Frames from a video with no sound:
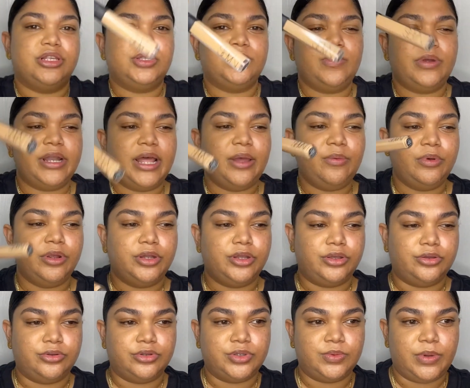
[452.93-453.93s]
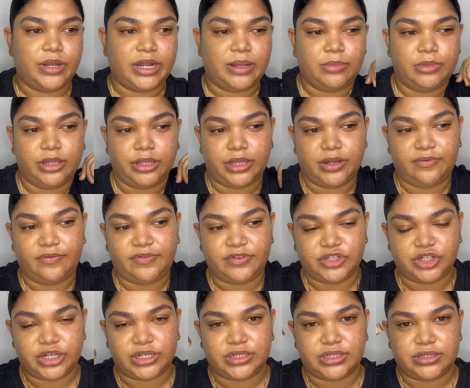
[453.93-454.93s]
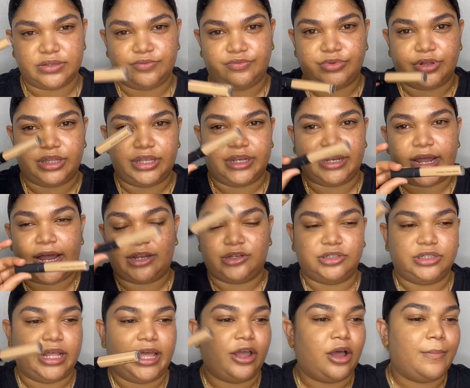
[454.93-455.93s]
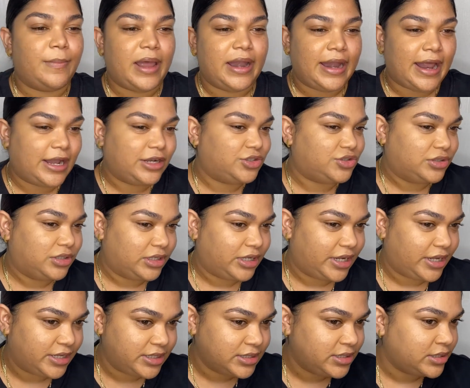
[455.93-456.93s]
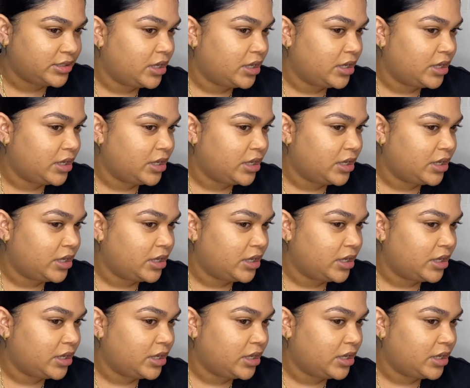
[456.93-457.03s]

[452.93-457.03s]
one I would use when I'm looking for just really like on my natural days.